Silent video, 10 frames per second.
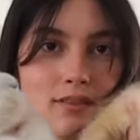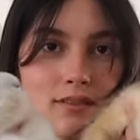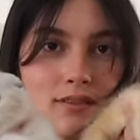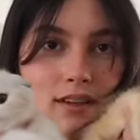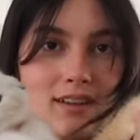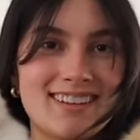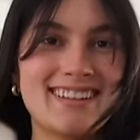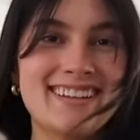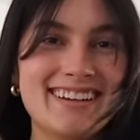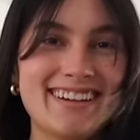know,
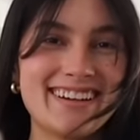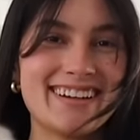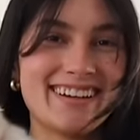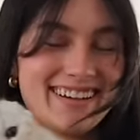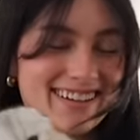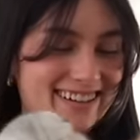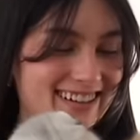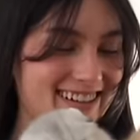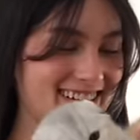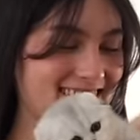I
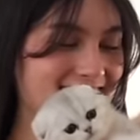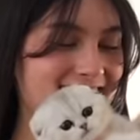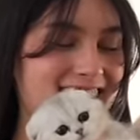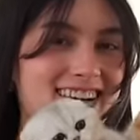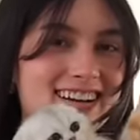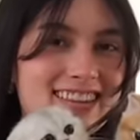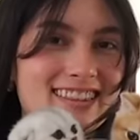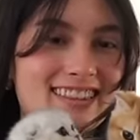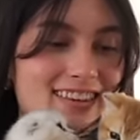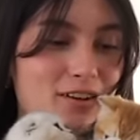remember the hot stove.
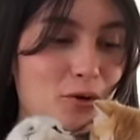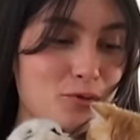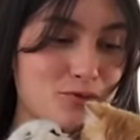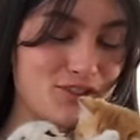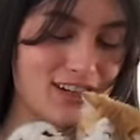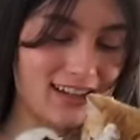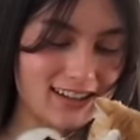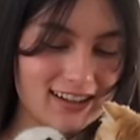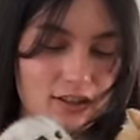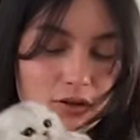Oh
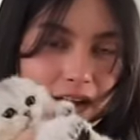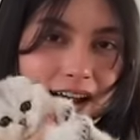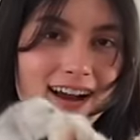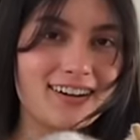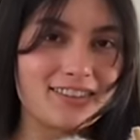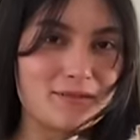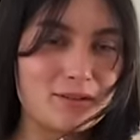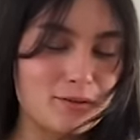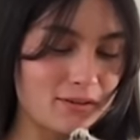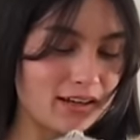shit. I got them,
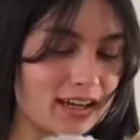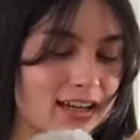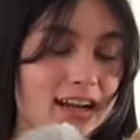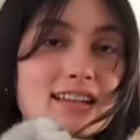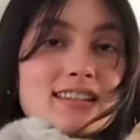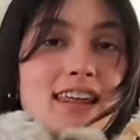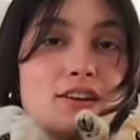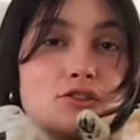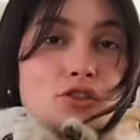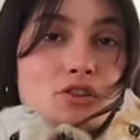don't worry. Guys,
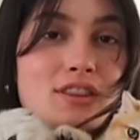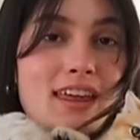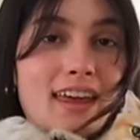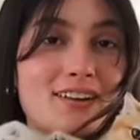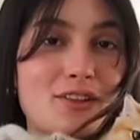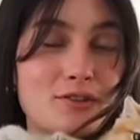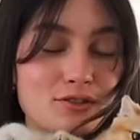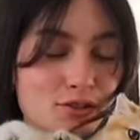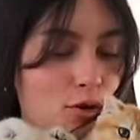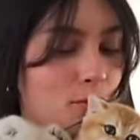they get
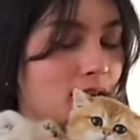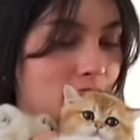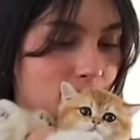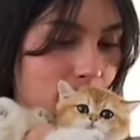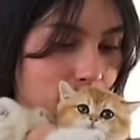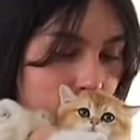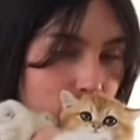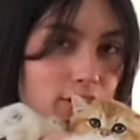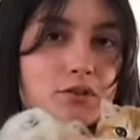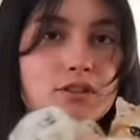along so well, I swear. They're